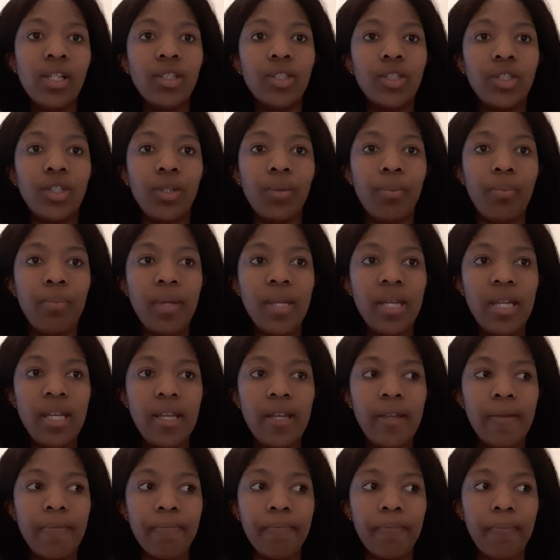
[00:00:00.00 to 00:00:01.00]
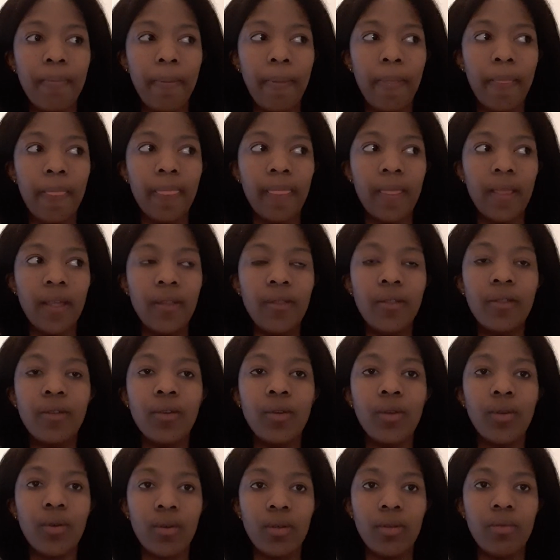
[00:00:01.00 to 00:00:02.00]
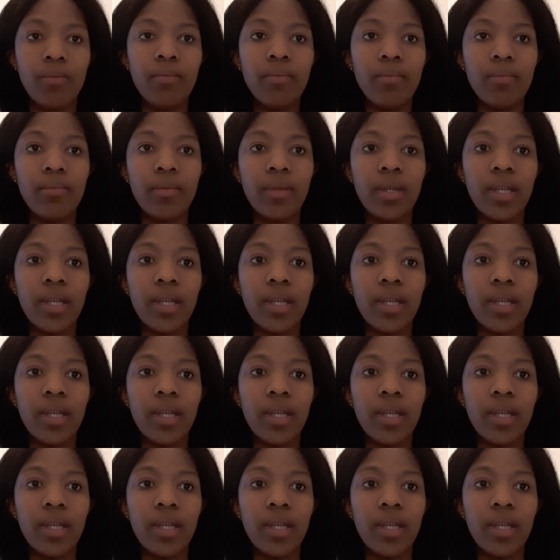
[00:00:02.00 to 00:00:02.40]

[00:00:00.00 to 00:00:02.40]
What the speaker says: to be the norm